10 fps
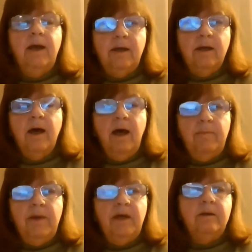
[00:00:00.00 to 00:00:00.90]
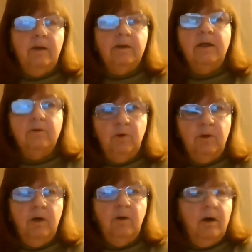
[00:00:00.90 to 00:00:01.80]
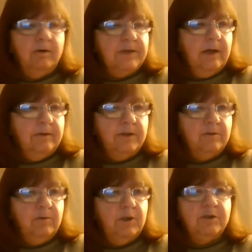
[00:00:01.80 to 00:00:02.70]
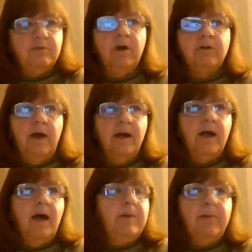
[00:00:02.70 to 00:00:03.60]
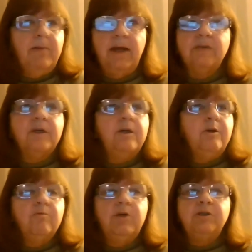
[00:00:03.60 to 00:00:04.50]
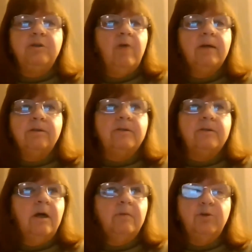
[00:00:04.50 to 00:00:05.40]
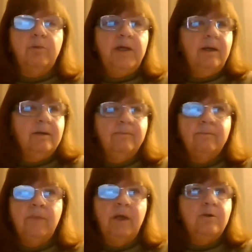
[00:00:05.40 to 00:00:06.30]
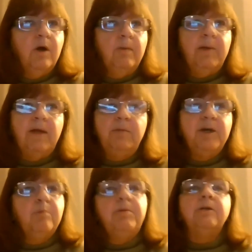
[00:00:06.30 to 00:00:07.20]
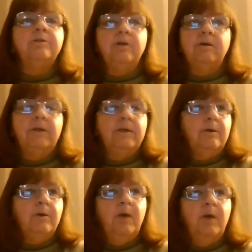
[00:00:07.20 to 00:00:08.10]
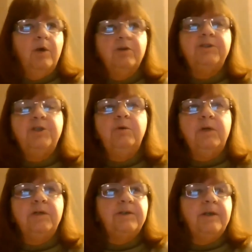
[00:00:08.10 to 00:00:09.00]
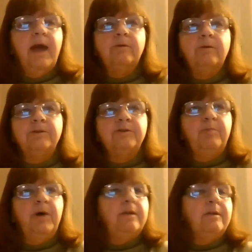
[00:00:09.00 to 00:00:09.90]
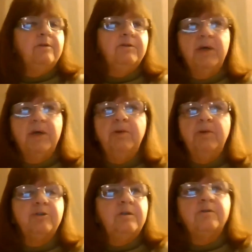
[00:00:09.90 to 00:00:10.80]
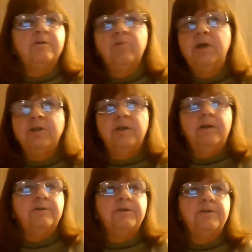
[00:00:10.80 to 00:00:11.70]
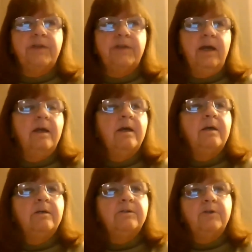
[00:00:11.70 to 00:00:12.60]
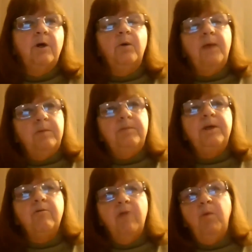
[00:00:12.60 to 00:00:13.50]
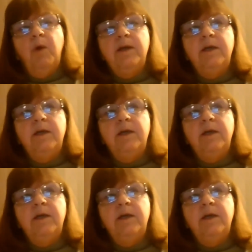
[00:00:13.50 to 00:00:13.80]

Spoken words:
had a comment, Elena Rullo, our Southeastern Region Director, had a comment about asking your region director to come to a meeting and talk about the bigger picture. Okay, we're just units and councils, but there's a bigger picture. There's a region, there's a state. So that would be a great way to